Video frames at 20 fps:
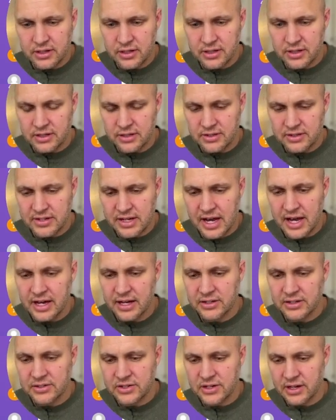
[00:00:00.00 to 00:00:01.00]
in
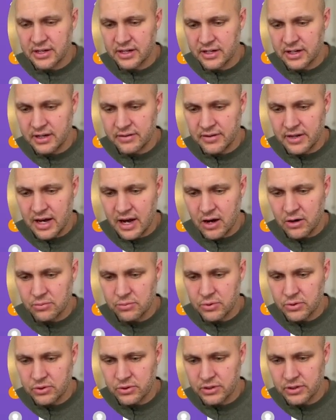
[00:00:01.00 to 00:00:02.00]
text, I can have it
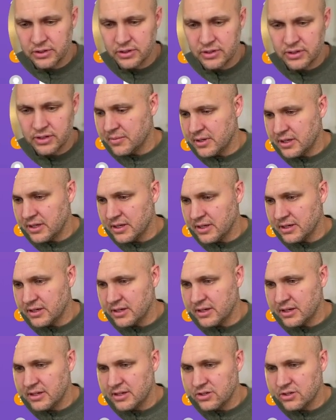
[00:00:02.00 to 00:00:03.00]
output
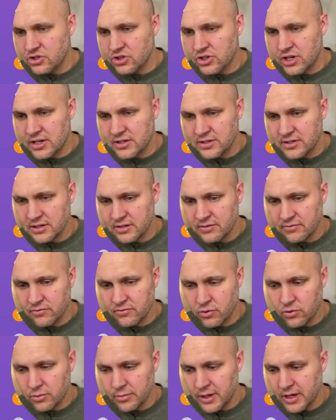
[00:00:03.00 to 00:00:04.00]
in JSON
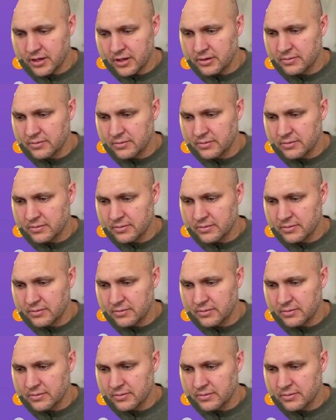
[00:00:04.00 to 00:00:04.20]
format.